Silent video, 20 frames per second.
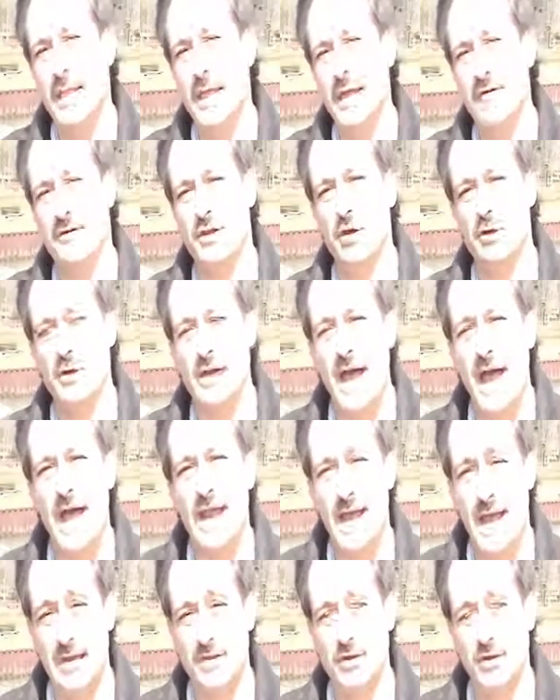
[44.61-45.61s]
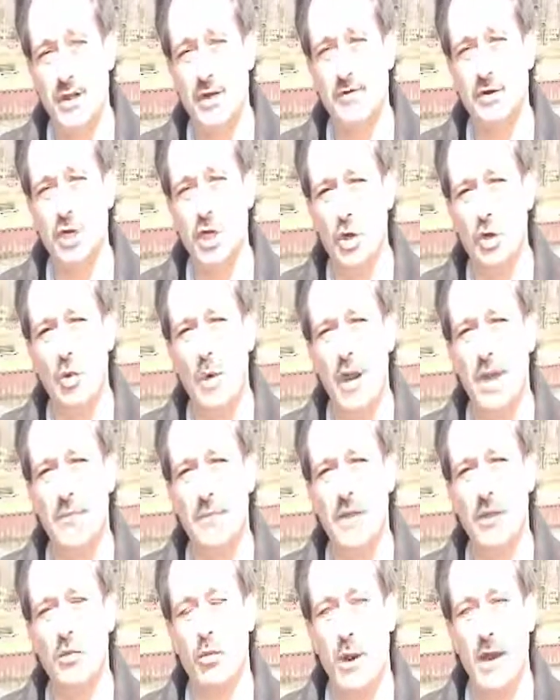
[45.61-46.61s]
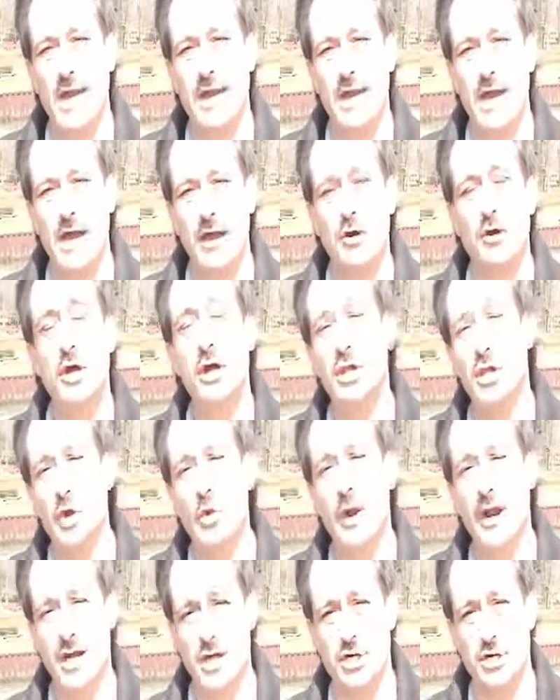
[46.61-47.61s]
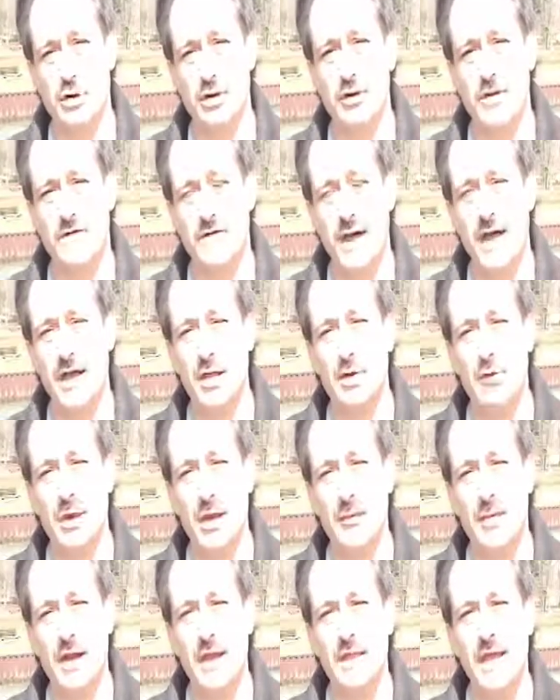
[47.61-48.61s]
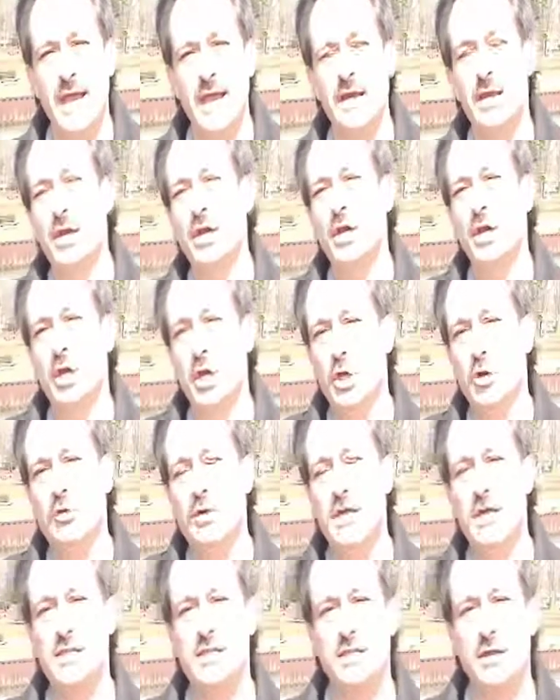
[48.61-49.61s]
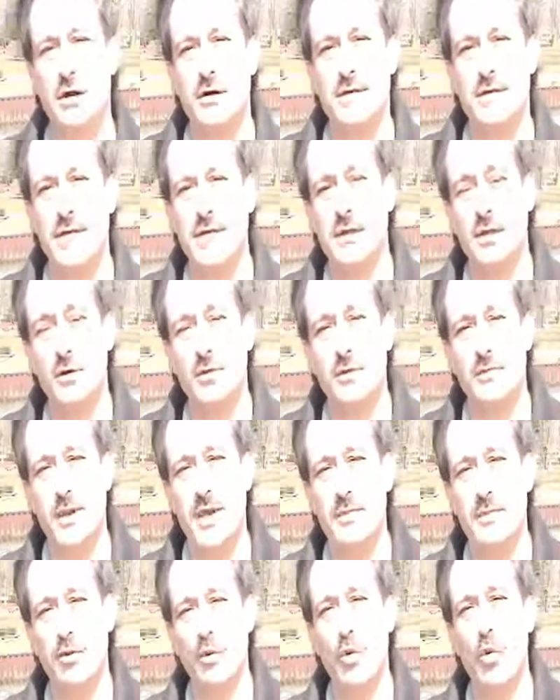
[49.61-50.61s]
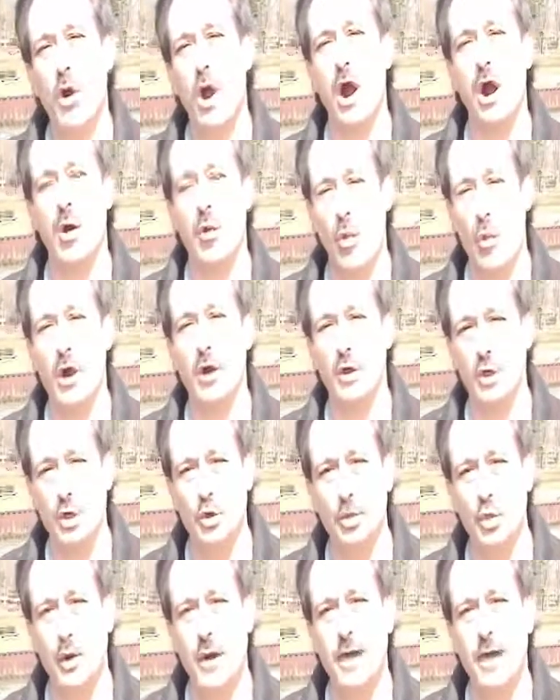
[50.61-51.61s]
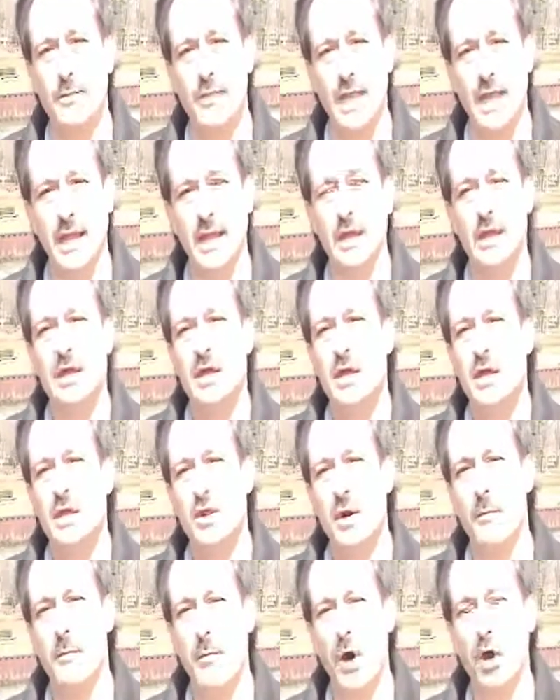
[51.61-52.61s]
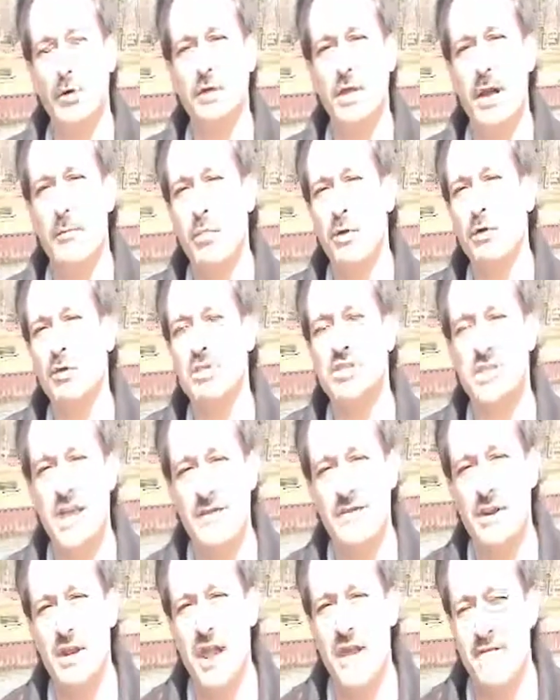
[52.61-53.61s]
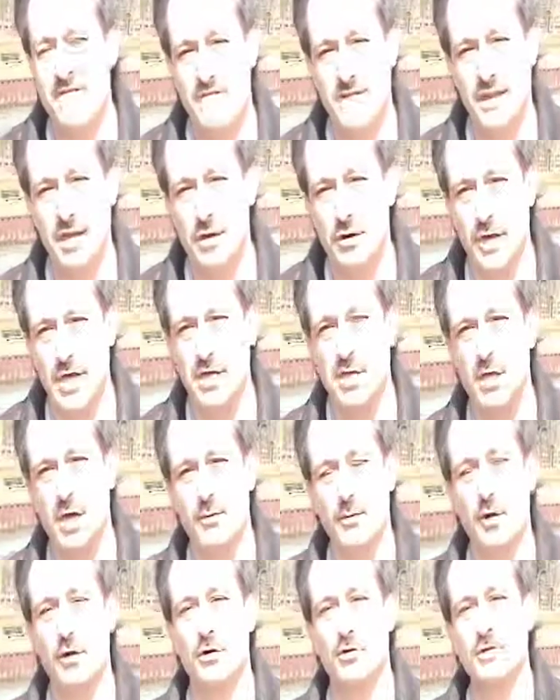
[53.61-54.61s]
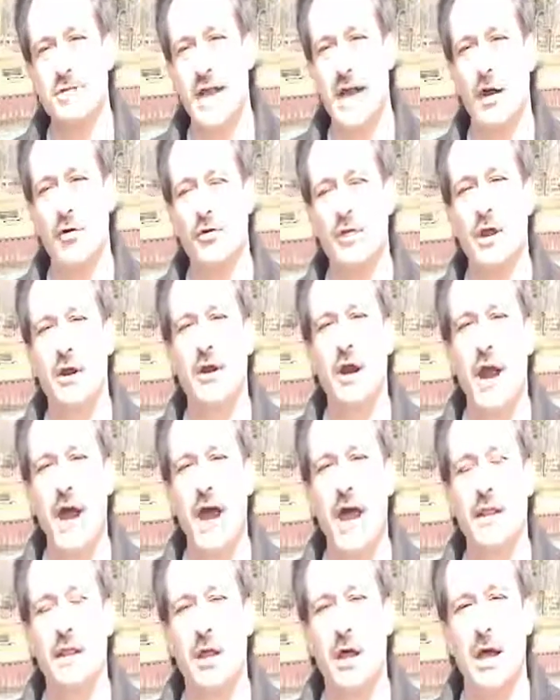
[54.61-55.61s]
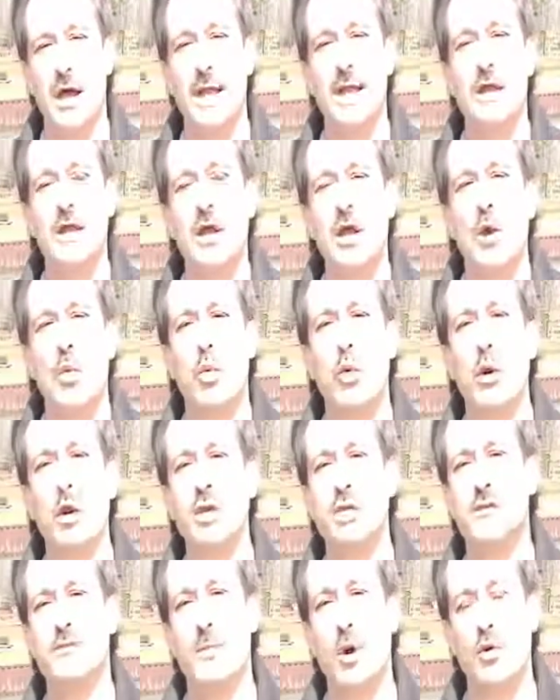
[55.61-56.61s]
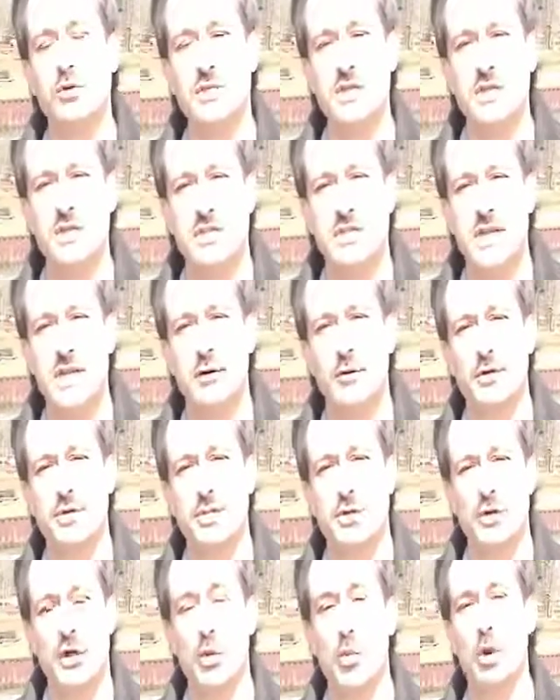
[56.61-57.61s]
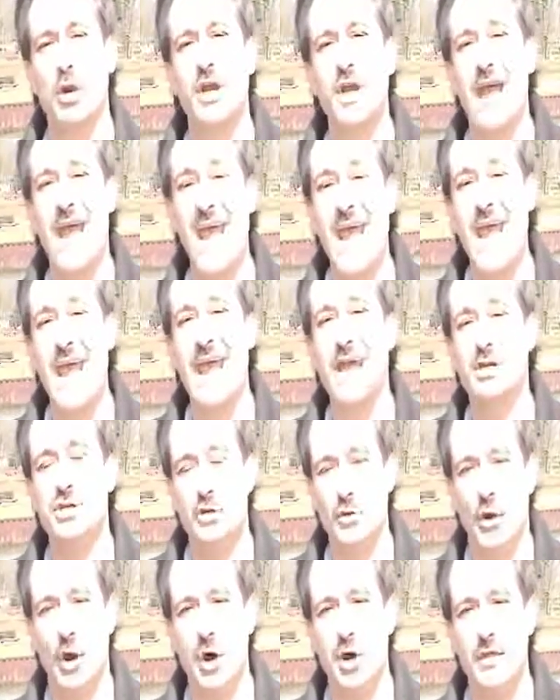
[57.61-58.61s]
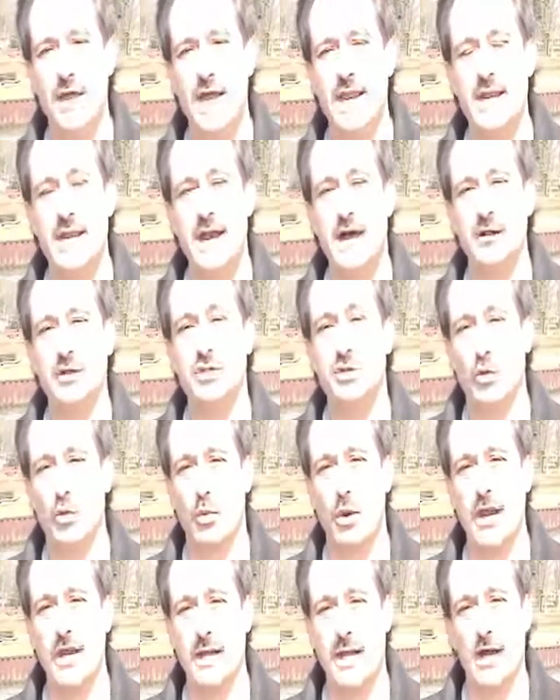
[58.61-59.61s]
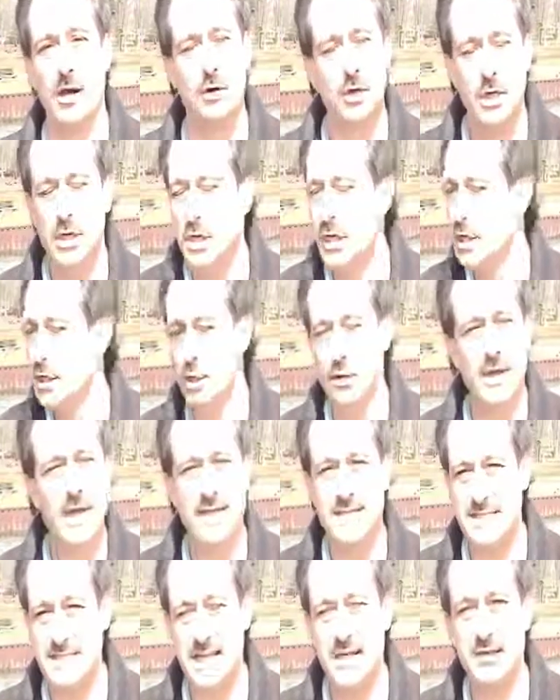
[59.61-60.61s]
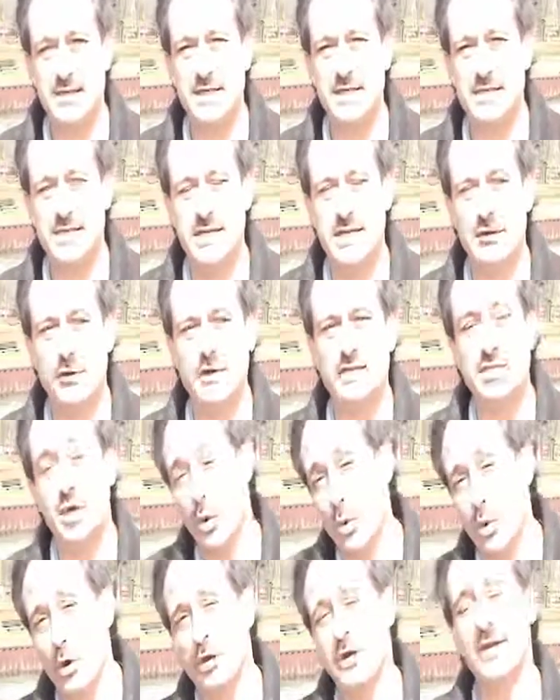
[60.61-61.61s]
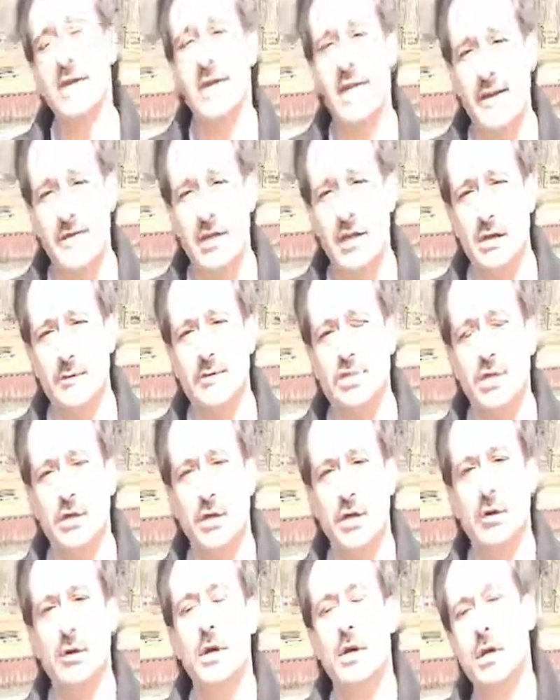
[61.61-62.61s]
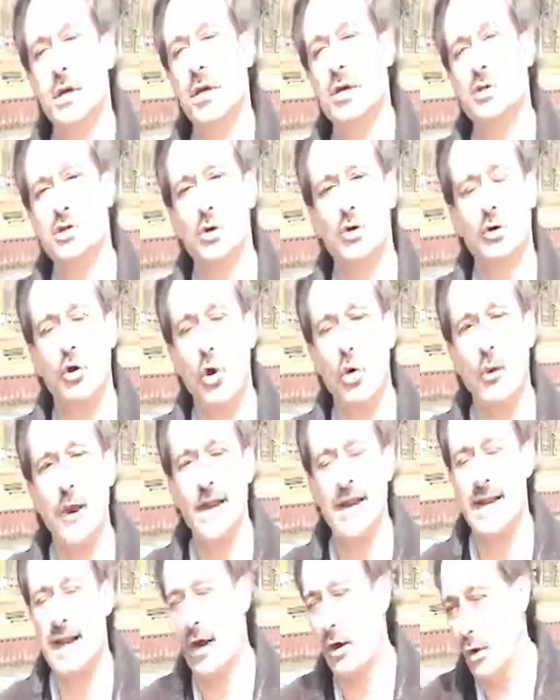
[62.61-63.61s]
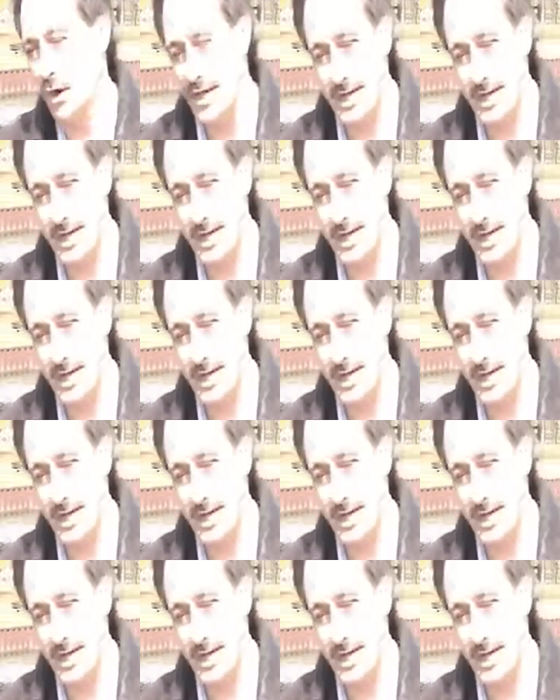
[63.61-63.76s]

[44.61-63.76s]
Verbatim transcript: If you're not at the level you want to be right now, you want to turn the volume up on that, you need to start dealing with people who are where you want to be the multiple seven figure income earners out there online. We're exposing the secrets to you. We're gonna hand you all that knowledge right now. You're not stealing secrets, we're giving them to you. So go right now,